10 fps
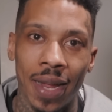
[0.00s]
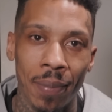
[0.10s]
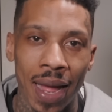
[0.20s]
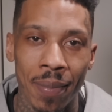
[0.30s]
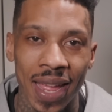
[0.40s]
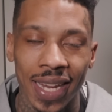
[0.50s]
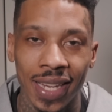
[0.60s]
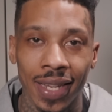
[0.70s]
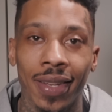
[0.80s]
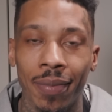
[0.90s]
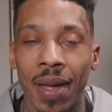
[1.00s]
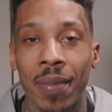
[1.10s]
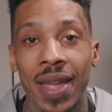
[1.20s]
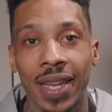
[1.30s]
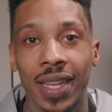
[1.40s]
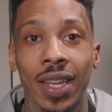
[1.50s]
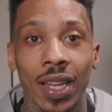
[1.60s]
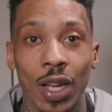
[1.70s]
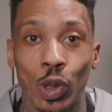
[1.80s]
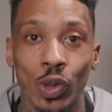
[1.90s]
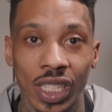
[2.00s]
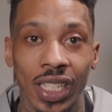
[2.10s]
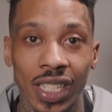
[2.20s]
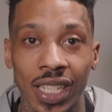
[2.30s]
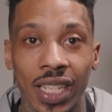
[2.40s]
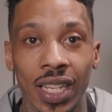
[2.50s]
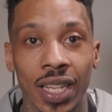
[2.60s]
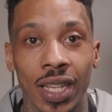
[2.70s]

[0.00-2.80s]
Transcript: My man Killer, my man Killer, OTD.